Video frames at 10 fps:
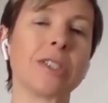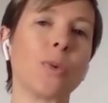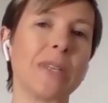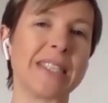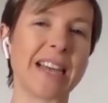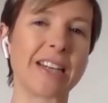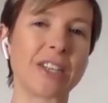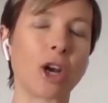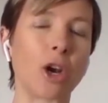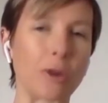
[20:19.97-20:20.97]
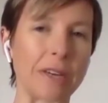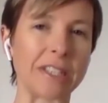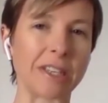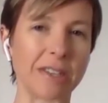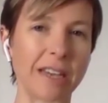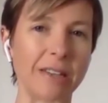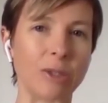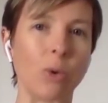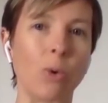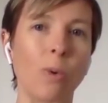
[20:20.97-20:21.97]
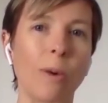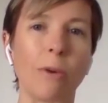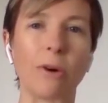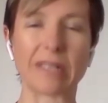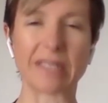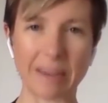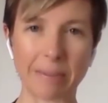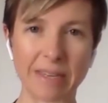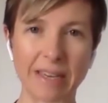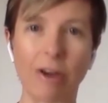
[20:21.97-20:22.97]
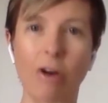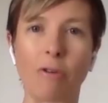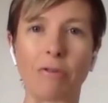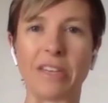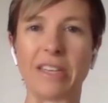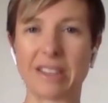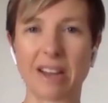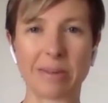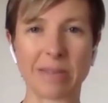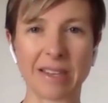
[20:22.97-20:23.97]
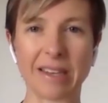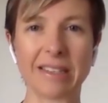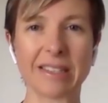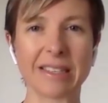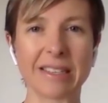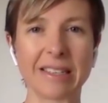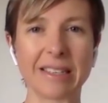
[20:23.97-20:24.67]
So we start to look into things, or we're more accepting of these types of things.